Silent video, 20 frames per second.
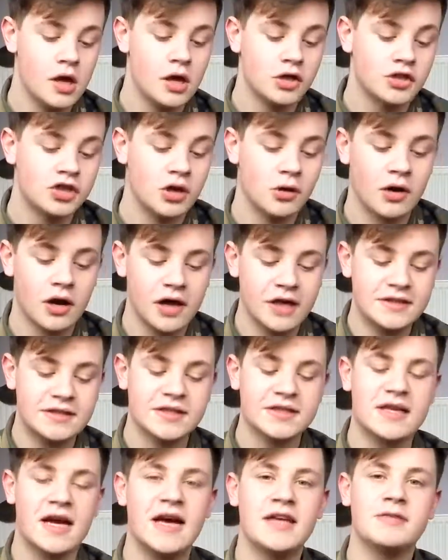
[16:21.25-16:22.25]
So guys, this
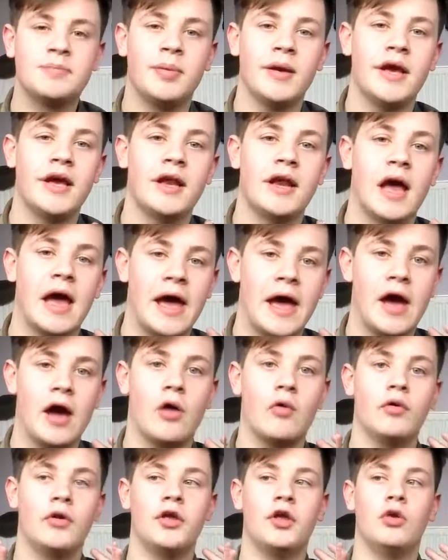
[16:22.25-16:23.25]
has been
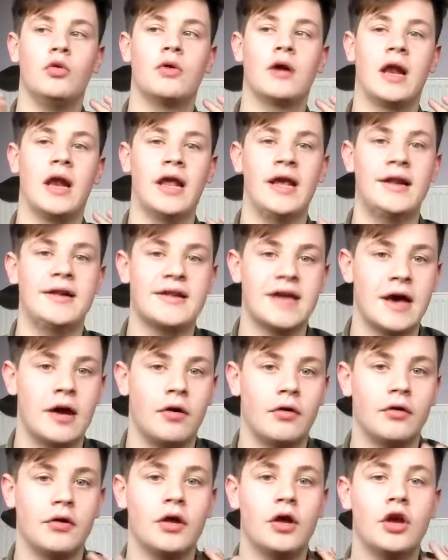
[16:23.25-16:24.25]
how you clean
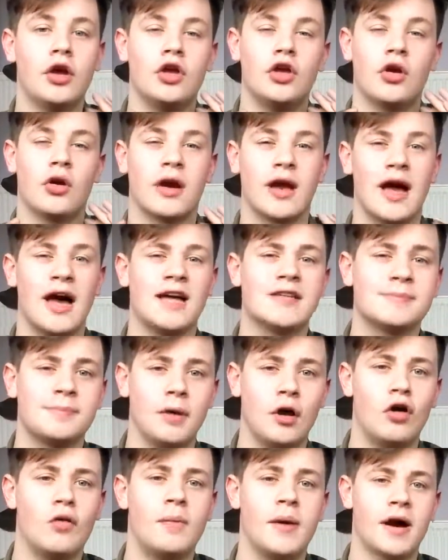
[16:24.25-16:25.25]
down your gas
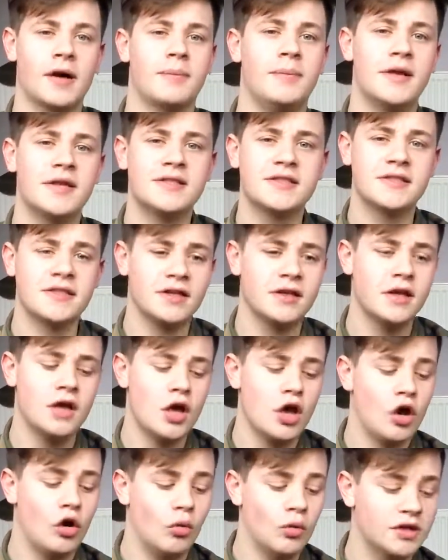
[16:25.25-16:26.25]
blowback pistol
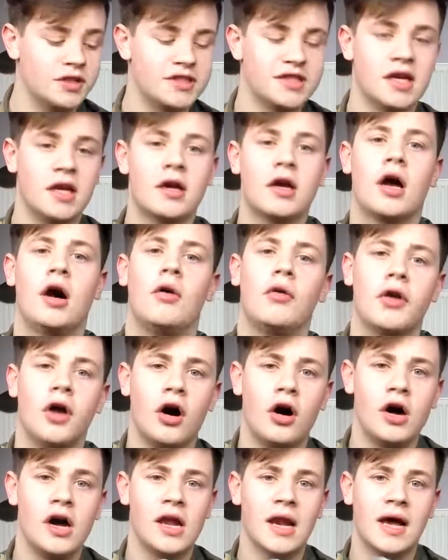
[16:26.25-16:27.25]
with silicone
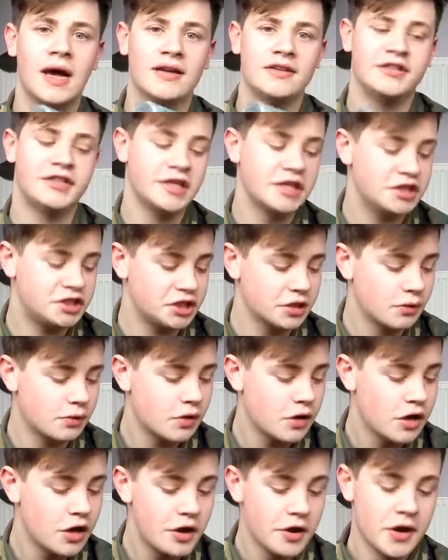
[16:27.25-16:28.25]
oil and tissue.
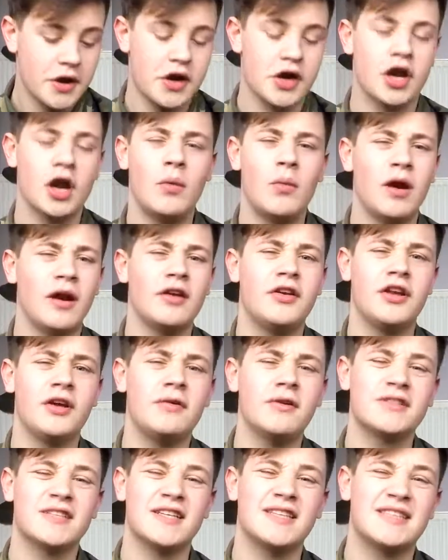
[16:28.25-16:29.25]
You're going to want to do,
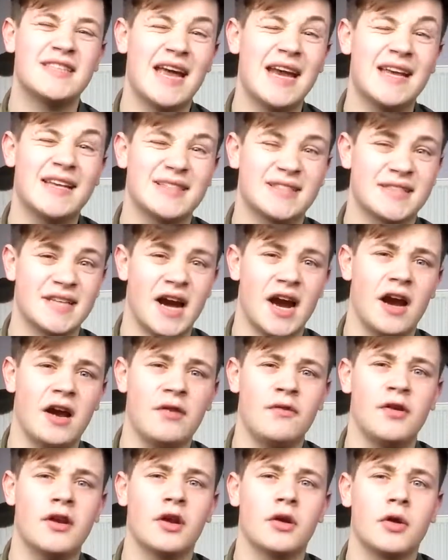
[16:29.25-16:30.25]
as I said at the start of
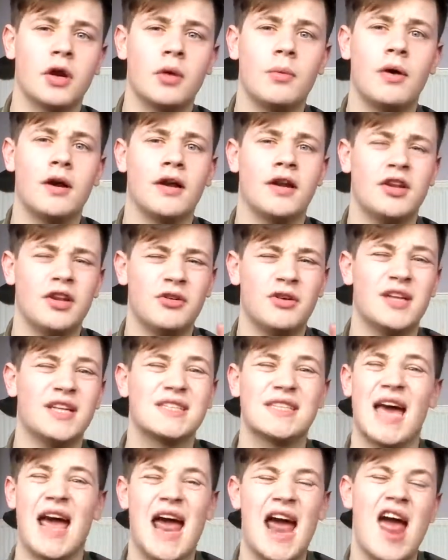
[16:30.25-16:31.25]
the video, you're going to want to do this
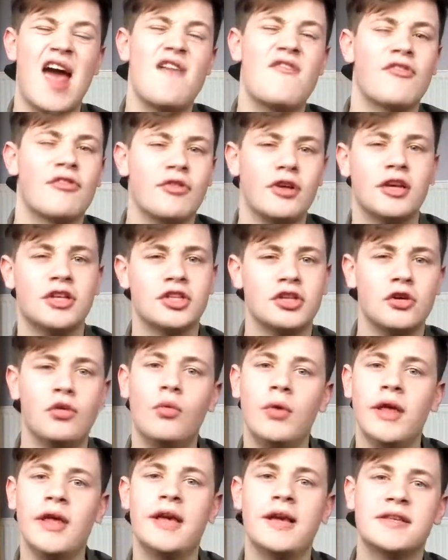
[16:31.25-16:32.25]
every 2
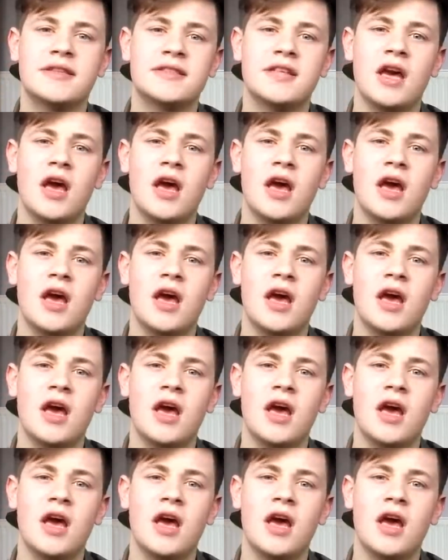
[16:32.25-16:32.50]
weeks.